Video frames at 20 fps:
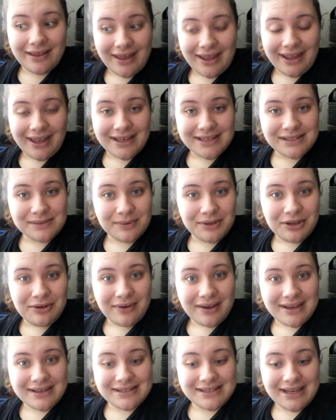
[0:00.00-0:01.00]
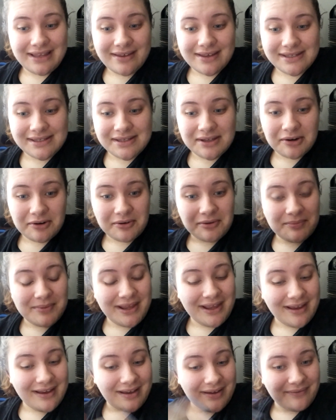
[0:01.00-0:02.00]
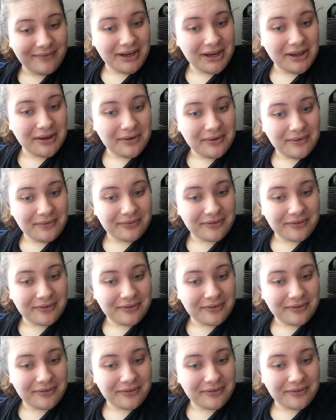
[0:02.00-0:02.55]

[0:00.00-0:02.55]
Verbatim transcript: I guess when you guys see this, there will be a video